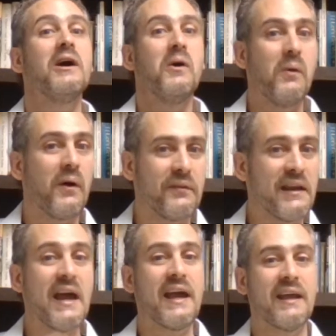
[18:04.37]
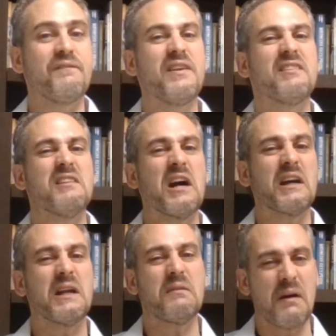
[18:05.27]
Well, dang, if it's not
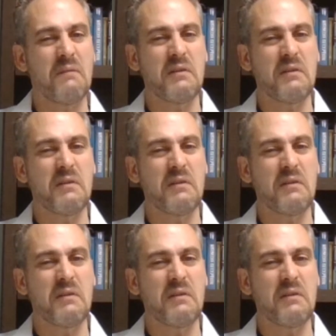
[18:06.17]
going to,